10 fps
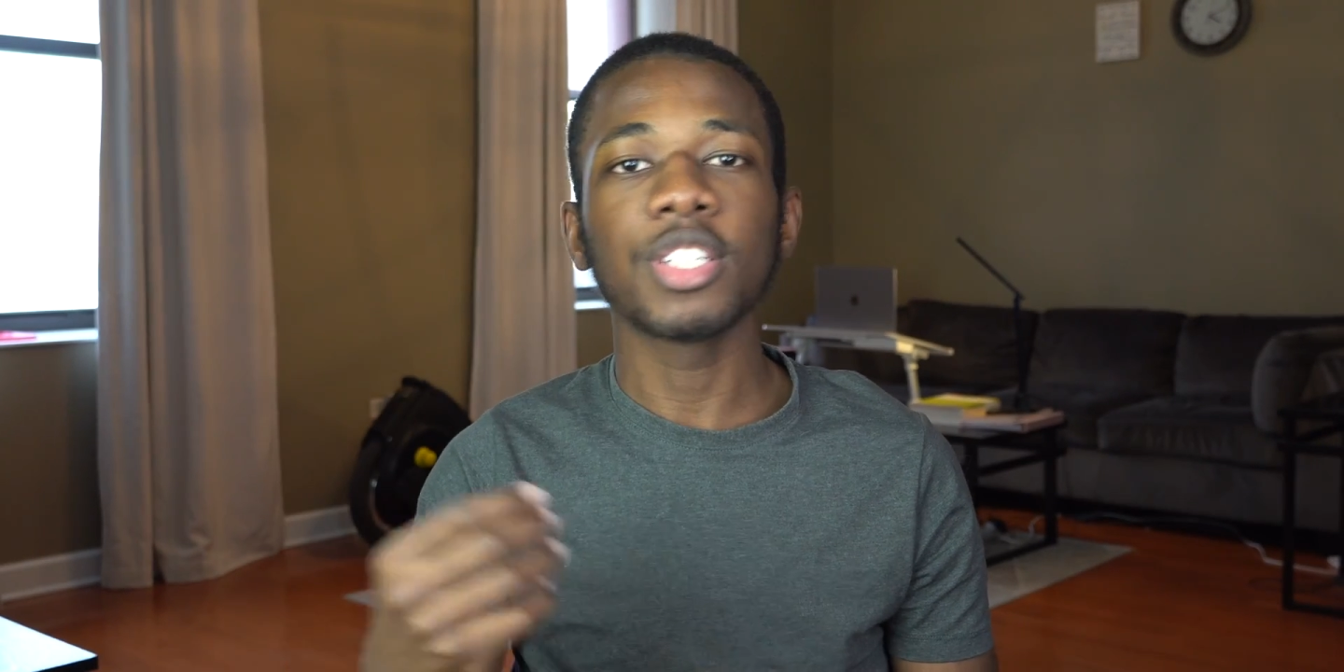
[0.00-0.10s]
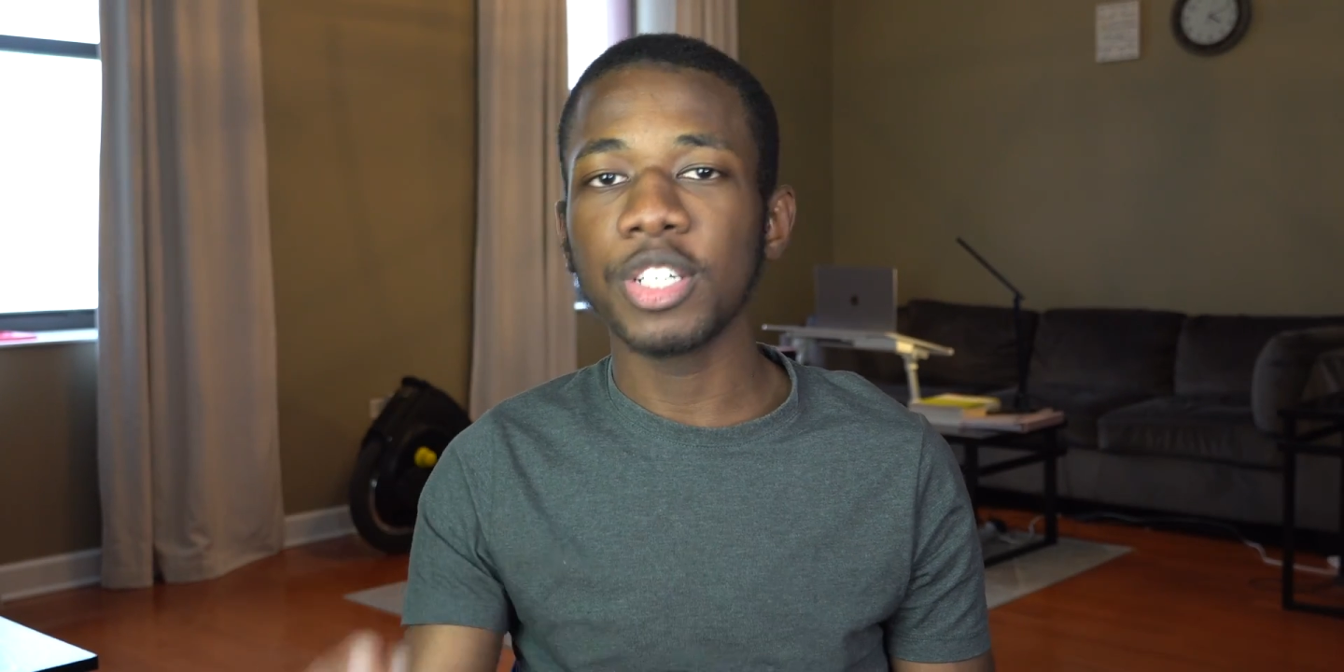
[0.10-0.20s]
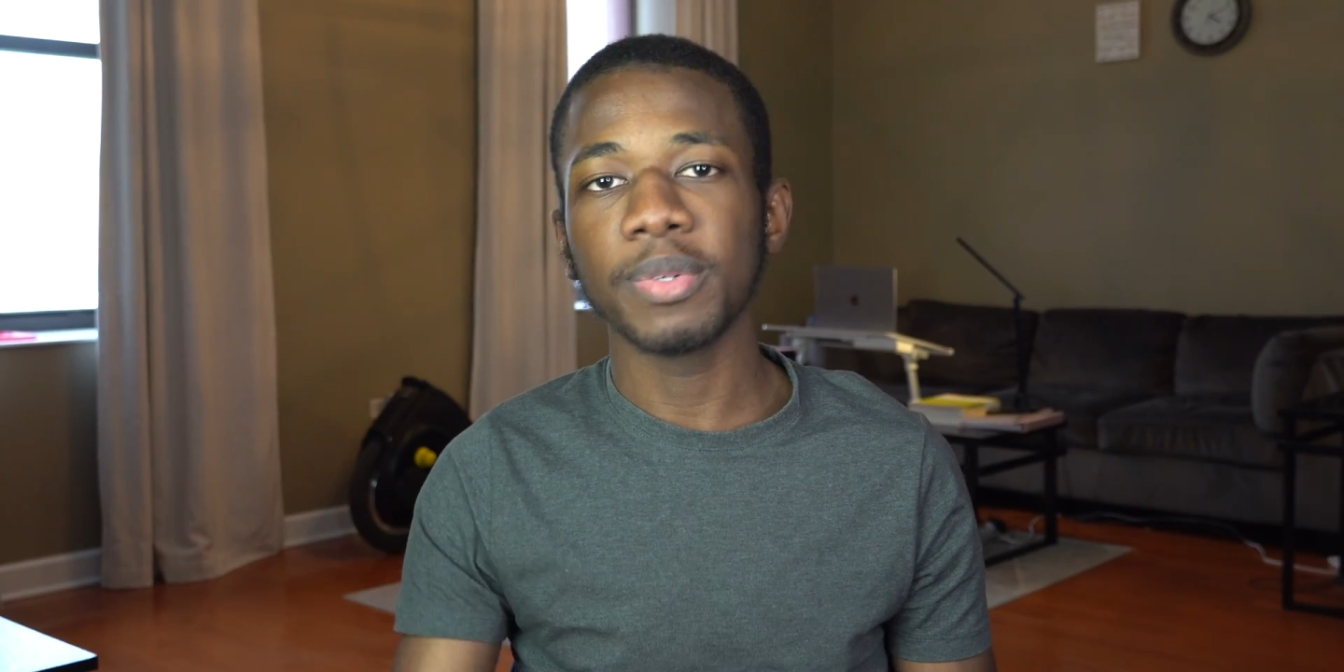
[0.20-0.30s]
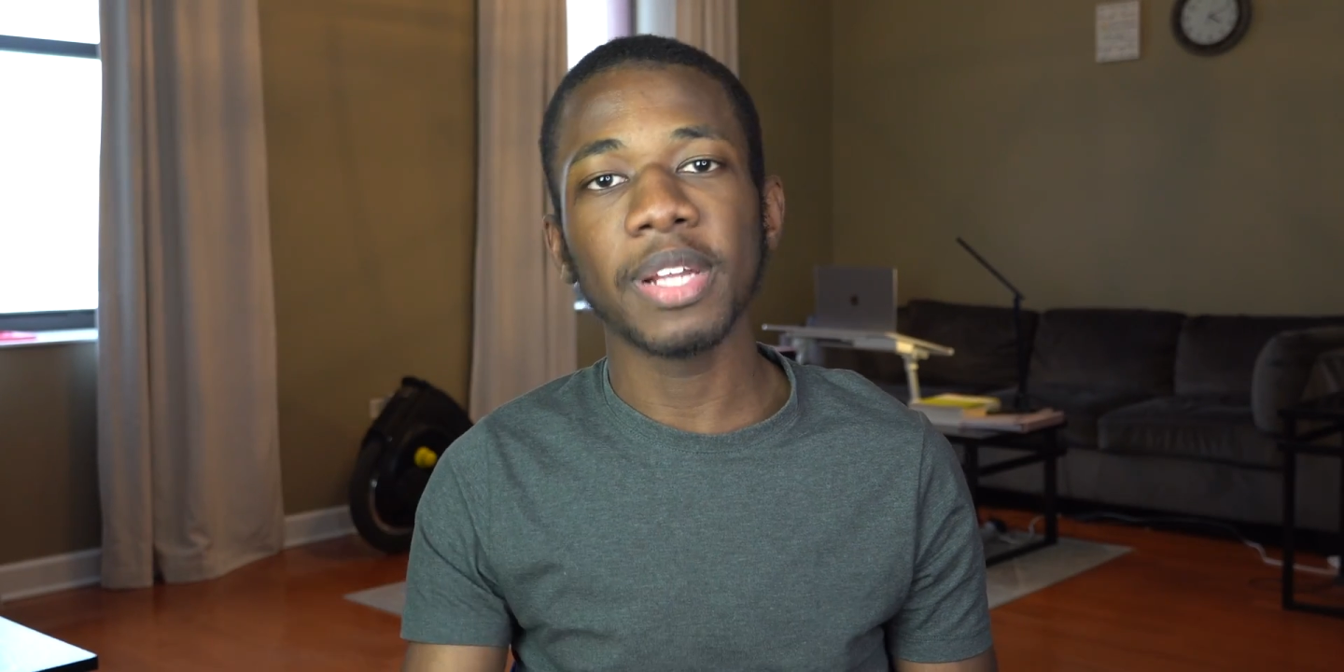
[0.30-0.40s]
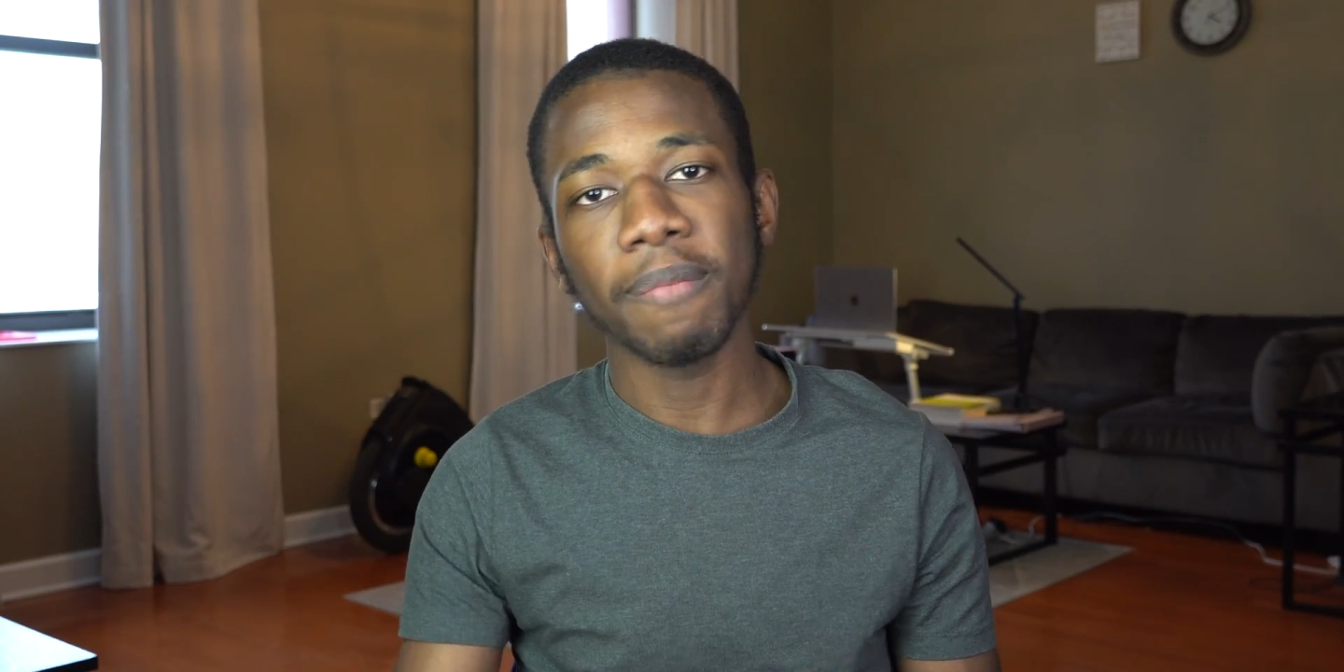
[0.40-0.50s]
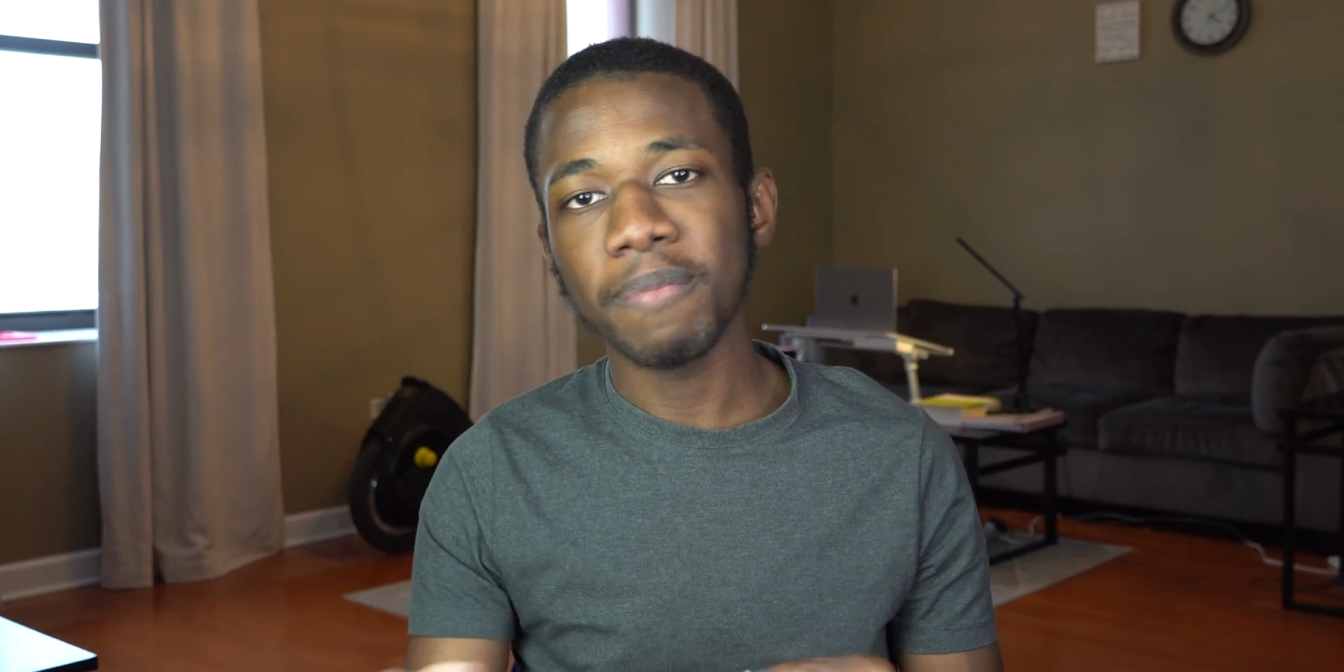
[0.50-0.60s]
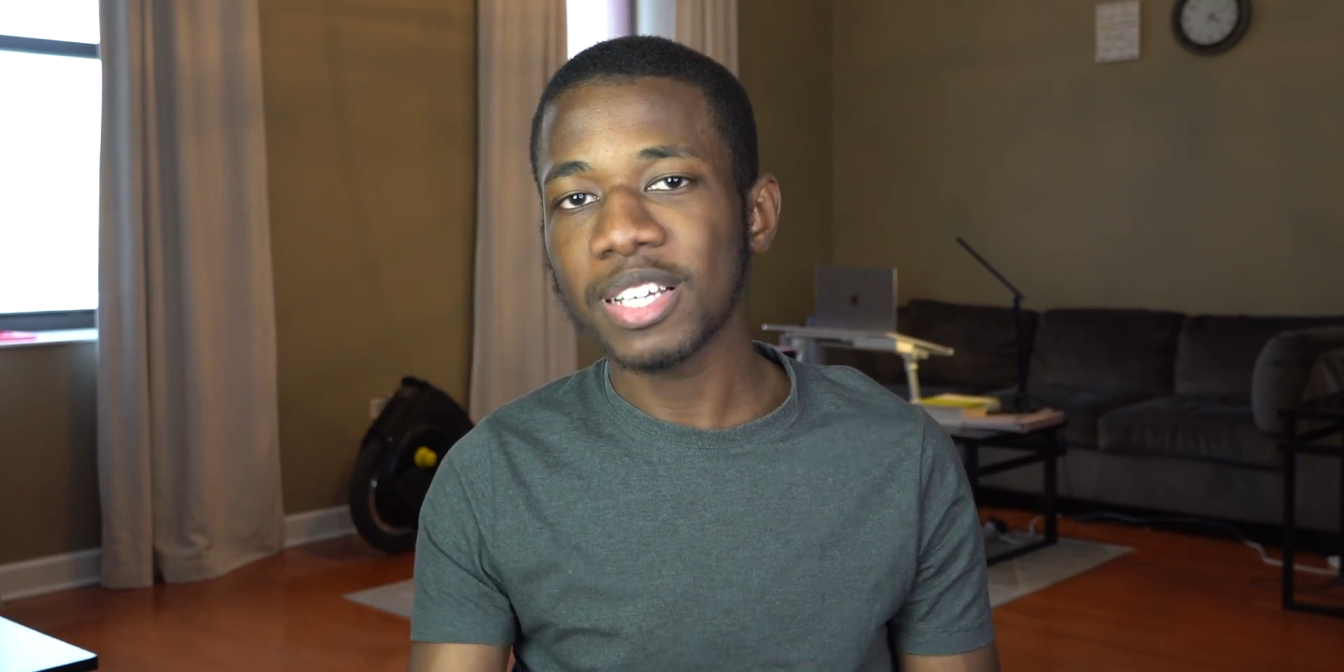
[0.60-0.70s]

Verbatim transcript: to do that